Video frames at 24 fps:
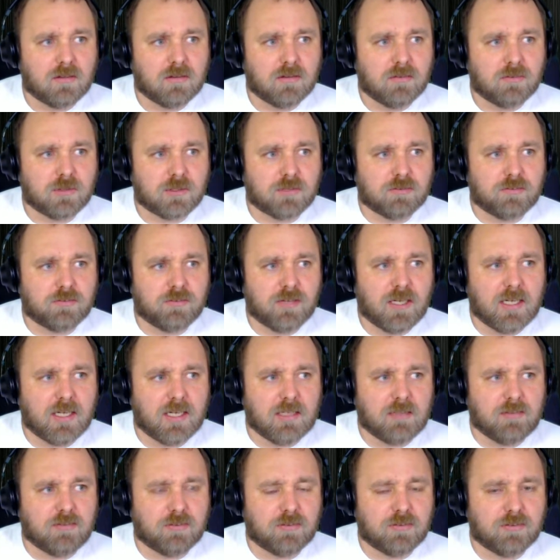Was it 5? Good
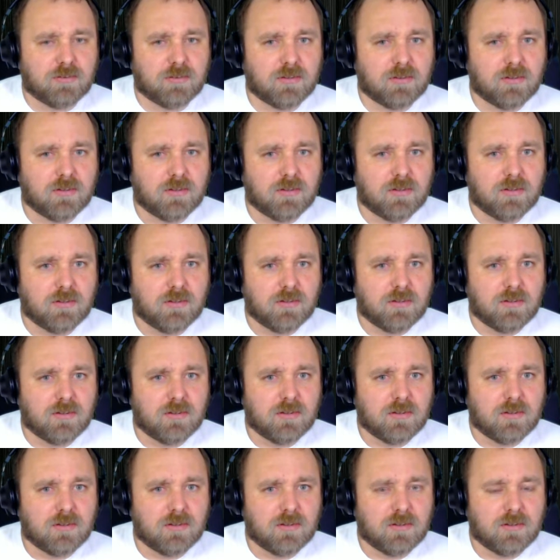amount then. Well,
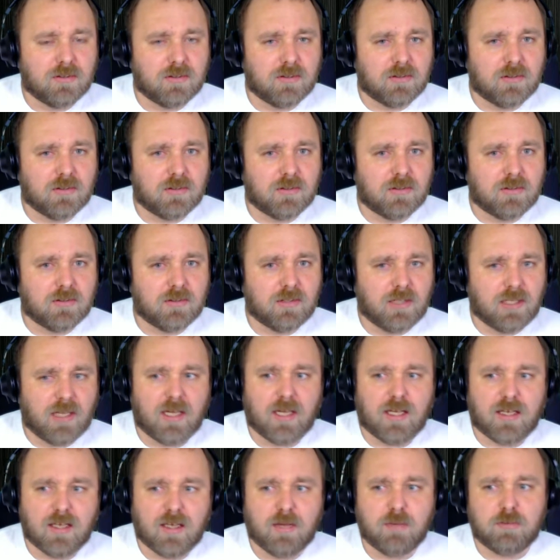
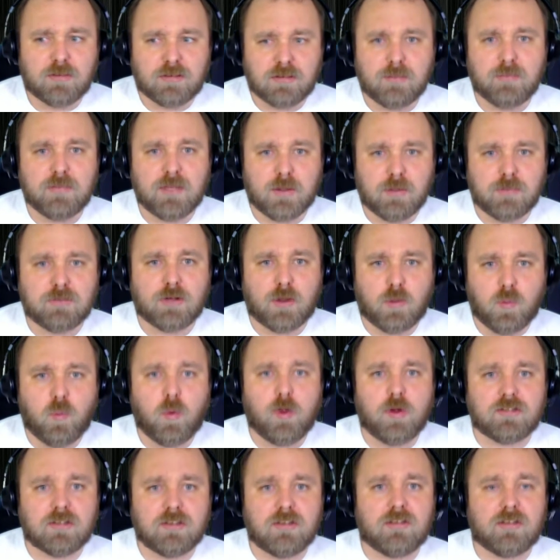yeah, it was something. It
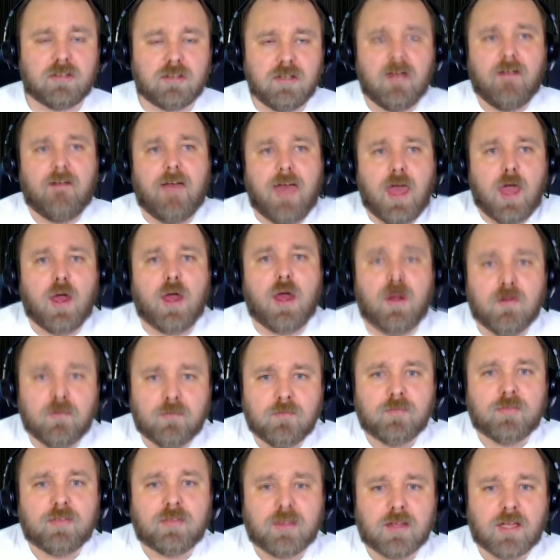wasn't. It's not
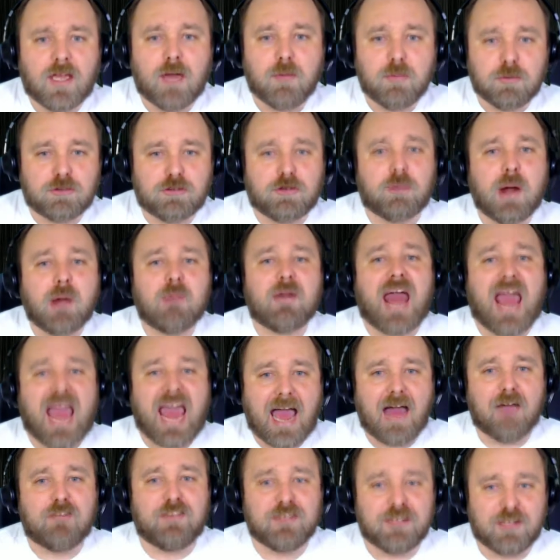enough. It was around
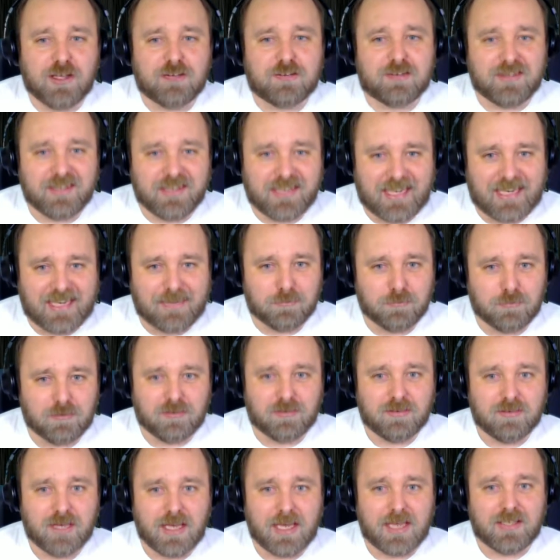half a dozen
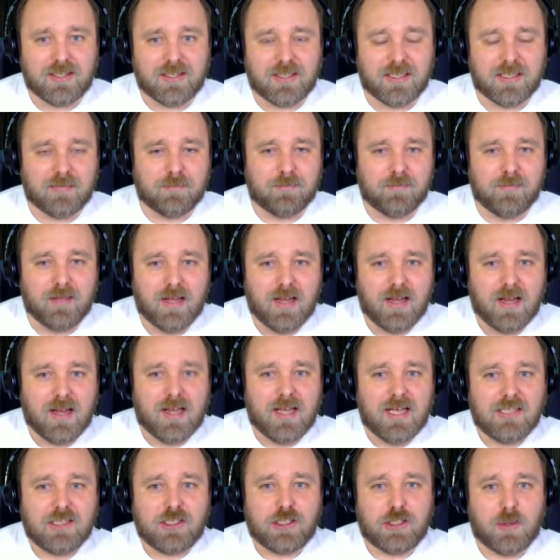games, and
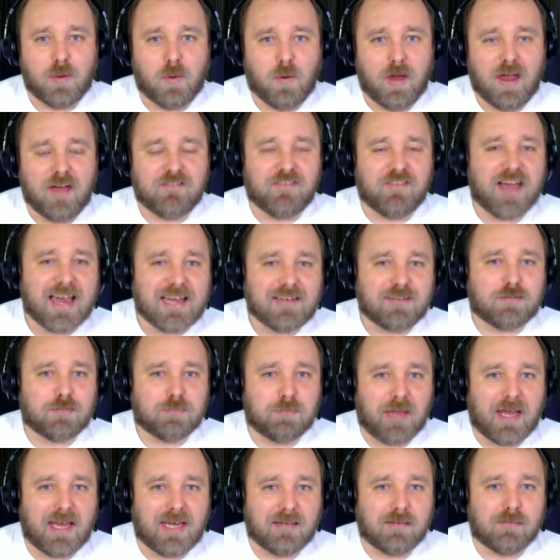you know, if I
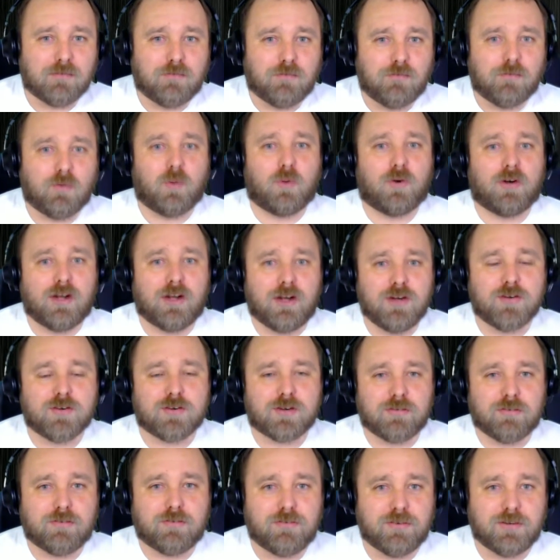spent
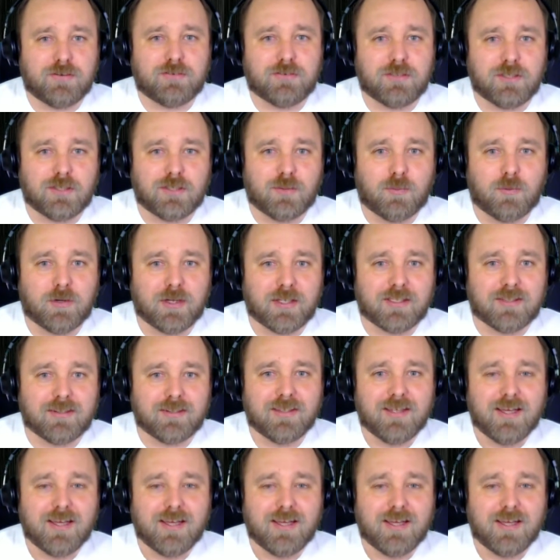450 quid